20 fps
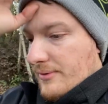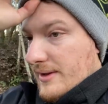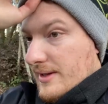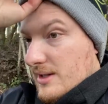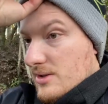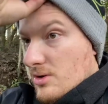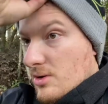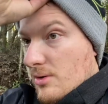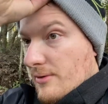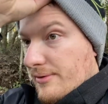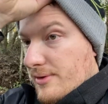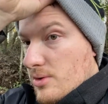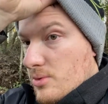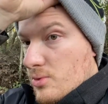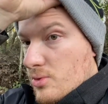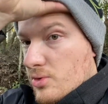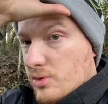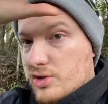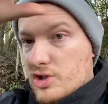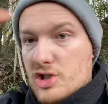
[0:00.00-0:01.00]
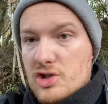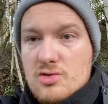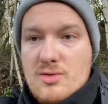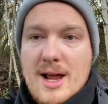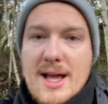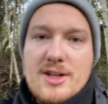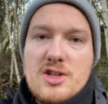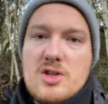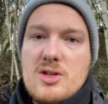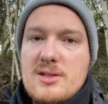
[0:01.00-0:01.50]
and I know a few good
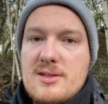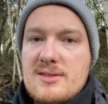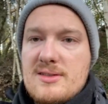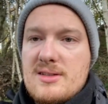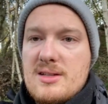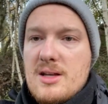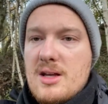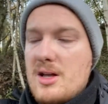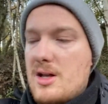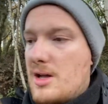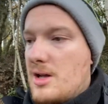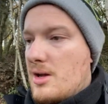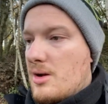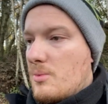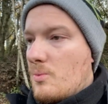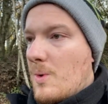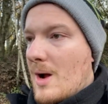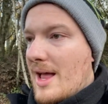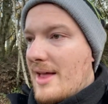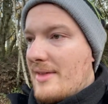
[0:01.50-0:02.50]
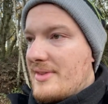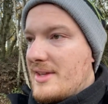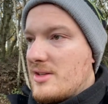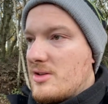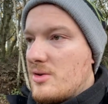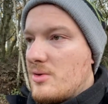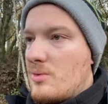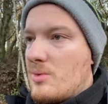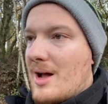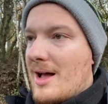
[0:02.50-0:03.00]
stretchers where they
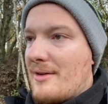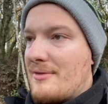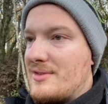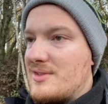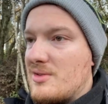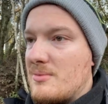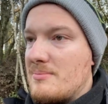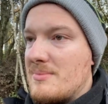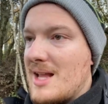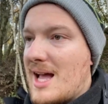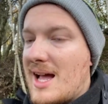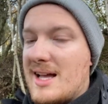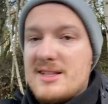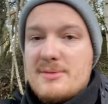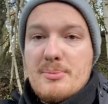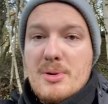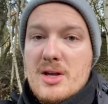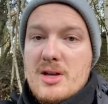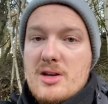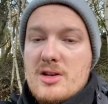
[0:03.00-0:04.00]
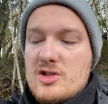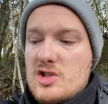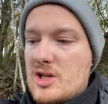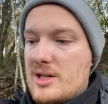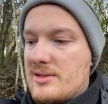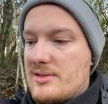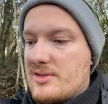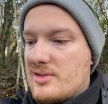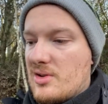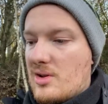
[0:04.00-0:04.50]
do have some nice
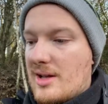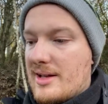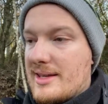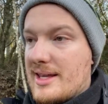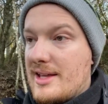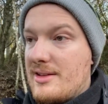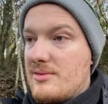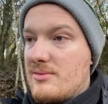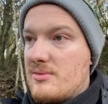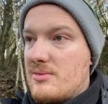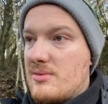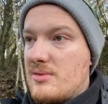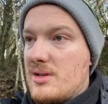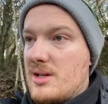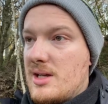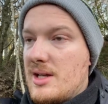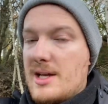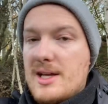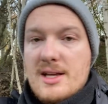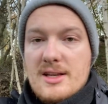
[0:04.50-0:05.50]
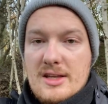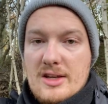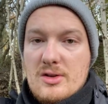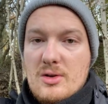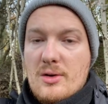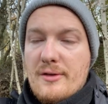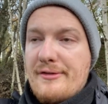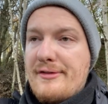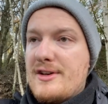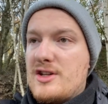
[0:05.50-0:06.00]
perching, so I can, you
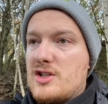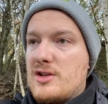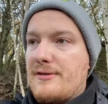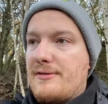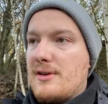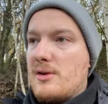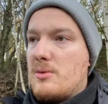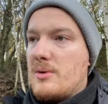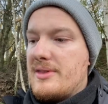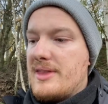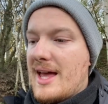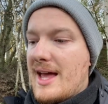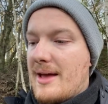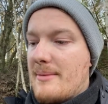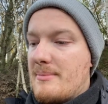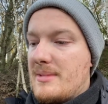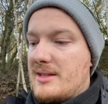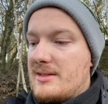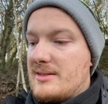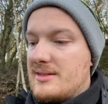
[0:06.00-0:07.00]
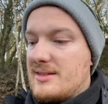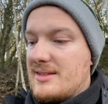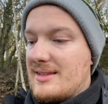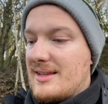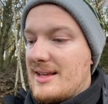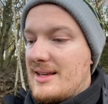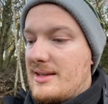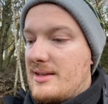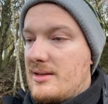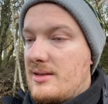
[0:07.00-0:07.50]
know, fish a few of them and
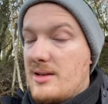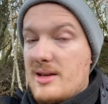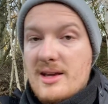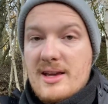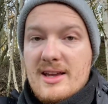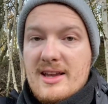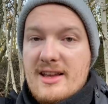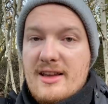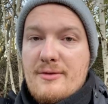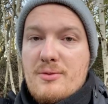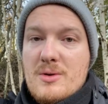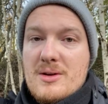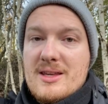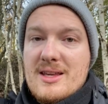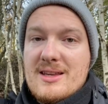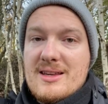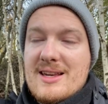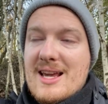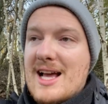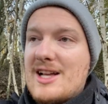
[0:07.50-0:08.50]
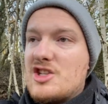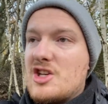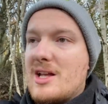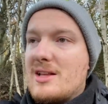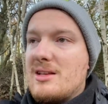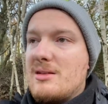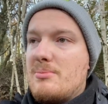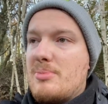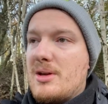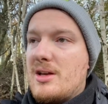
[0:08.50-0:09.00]
see if we can catch
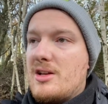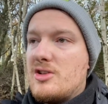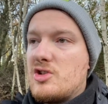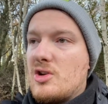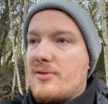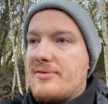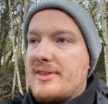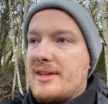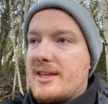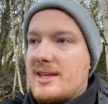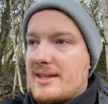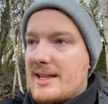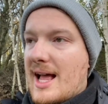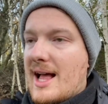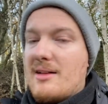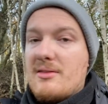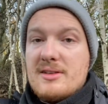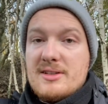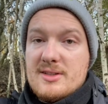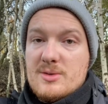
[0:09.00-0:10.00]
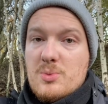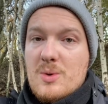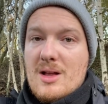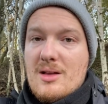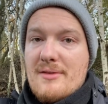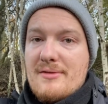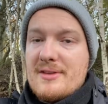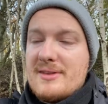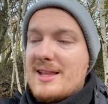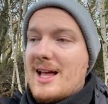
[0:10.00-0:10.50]
any perch on the canal as well.
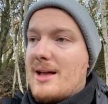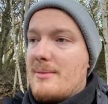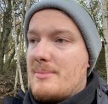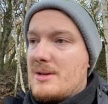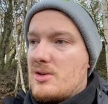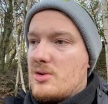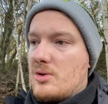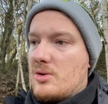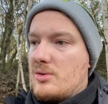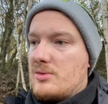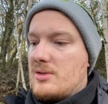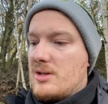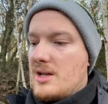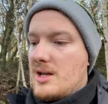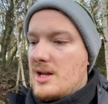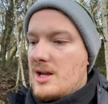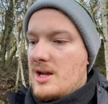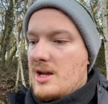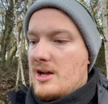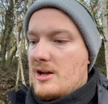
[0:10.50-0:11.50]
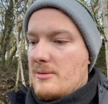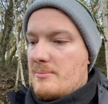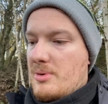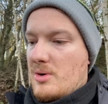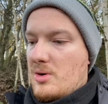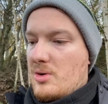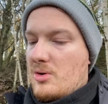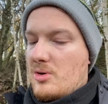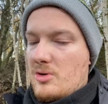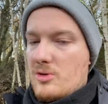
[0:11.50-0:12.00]
I think that'd be good.
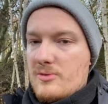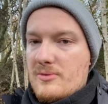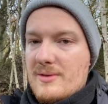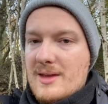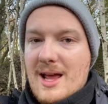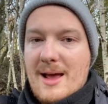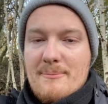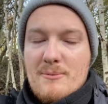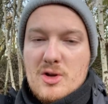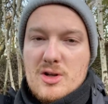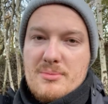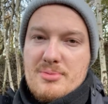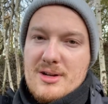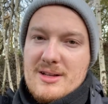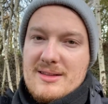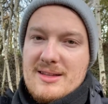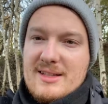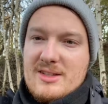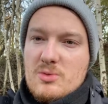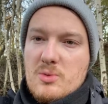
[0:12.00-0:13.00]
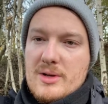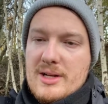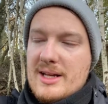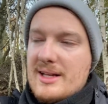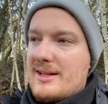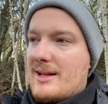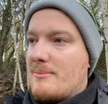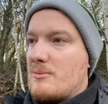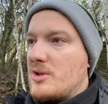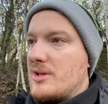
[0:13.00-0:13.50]
But I'm going to bring this one
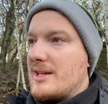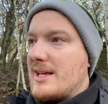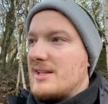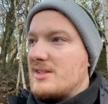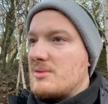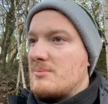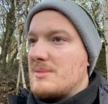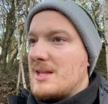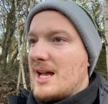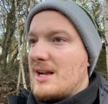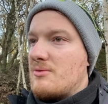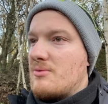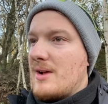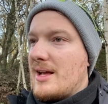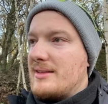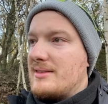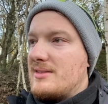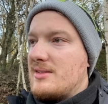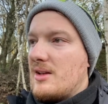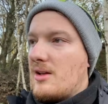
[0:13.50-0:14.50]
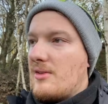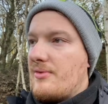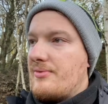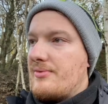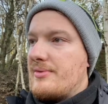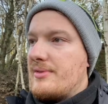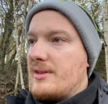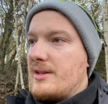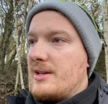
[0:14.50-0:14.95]
in. I'm going to get some dead reds on.